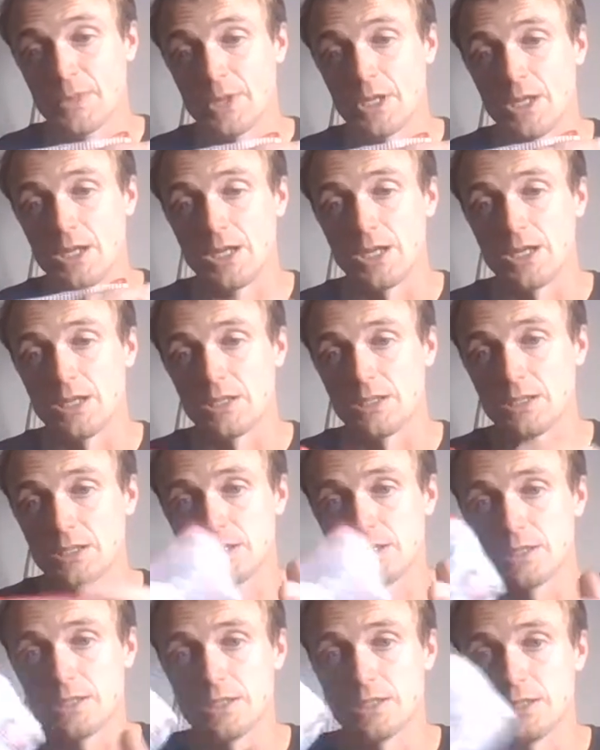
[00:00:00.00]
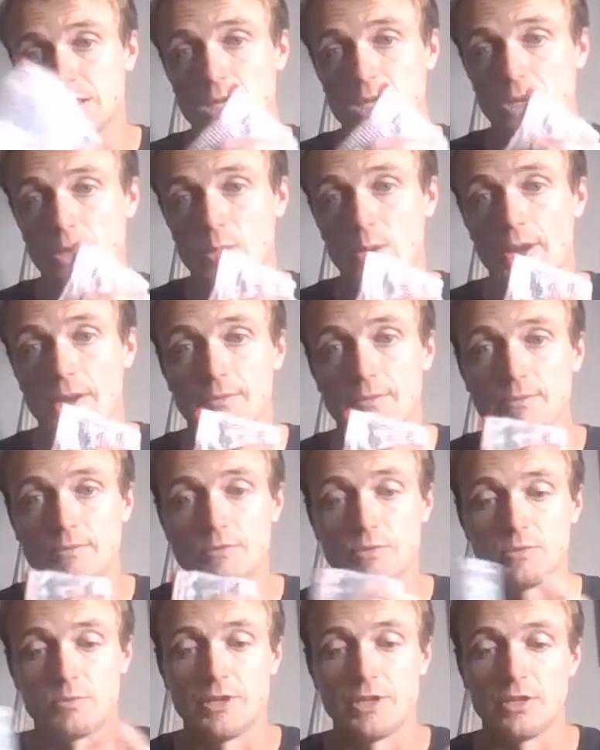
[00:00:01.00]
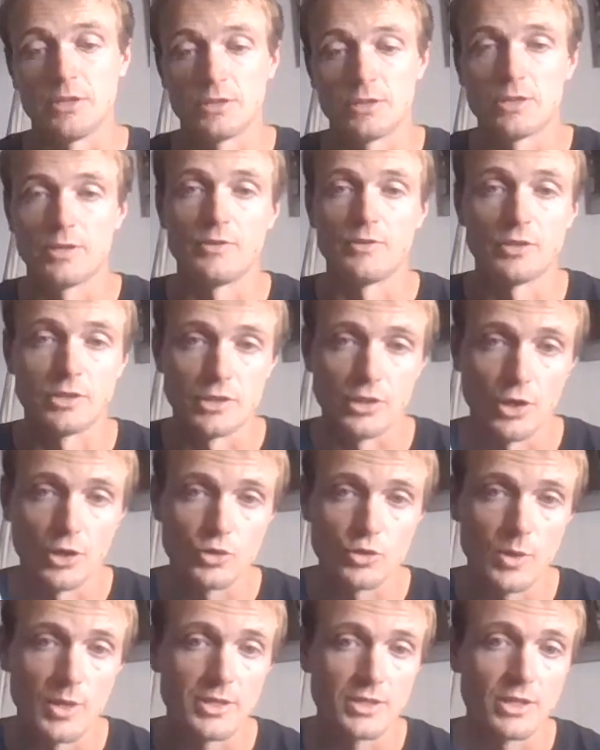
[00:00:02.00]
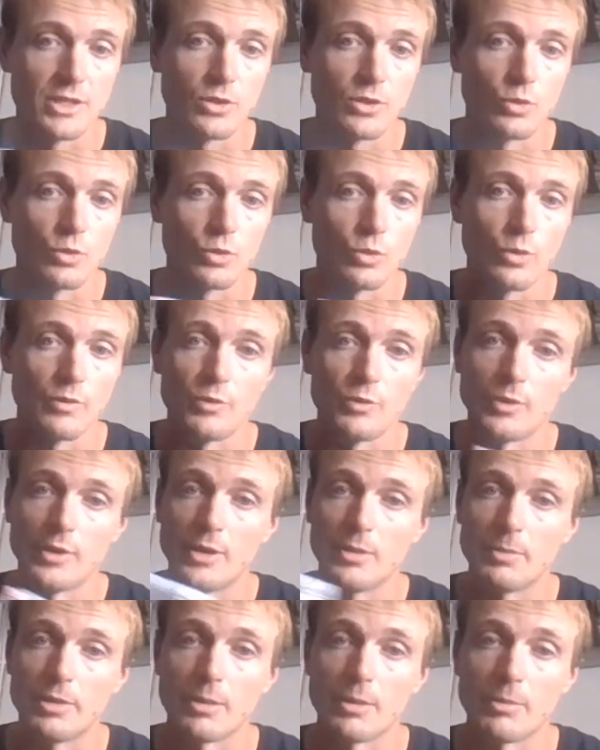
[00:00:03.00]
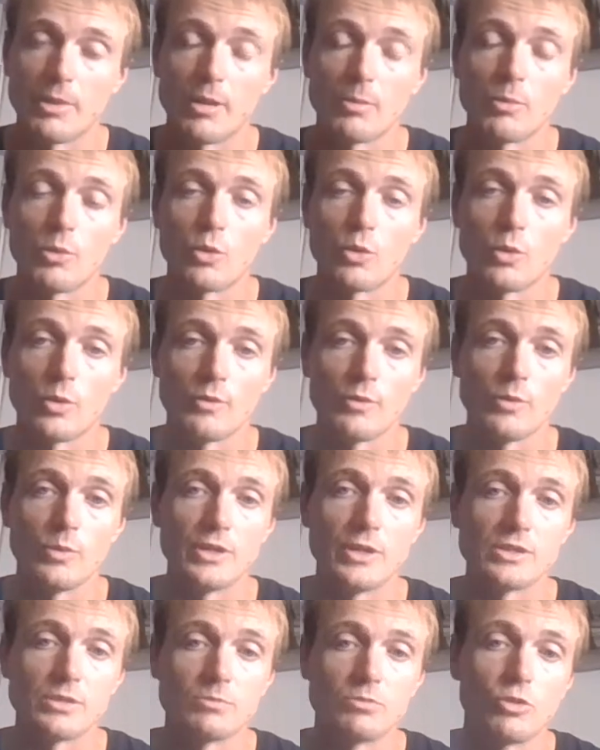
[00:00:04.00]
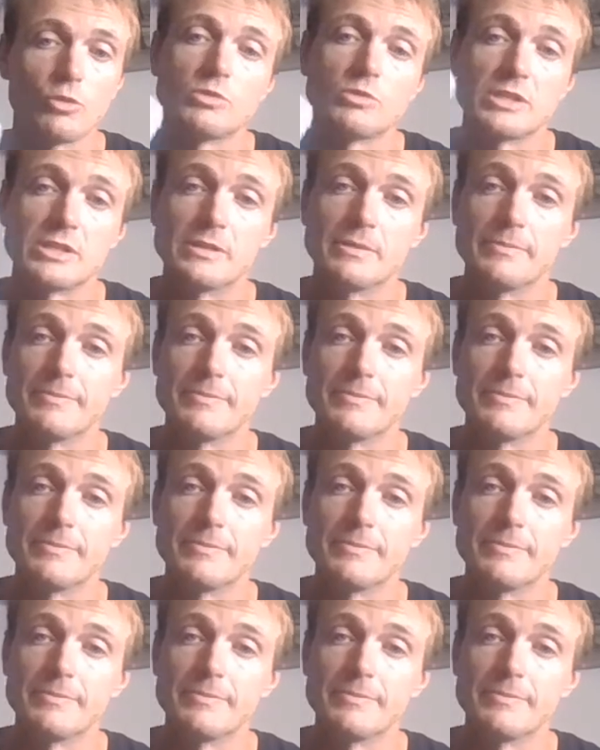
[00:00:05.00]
Yeah, they're great for being if you're dehydrated, or if you need to pick me up, or if you need some protein.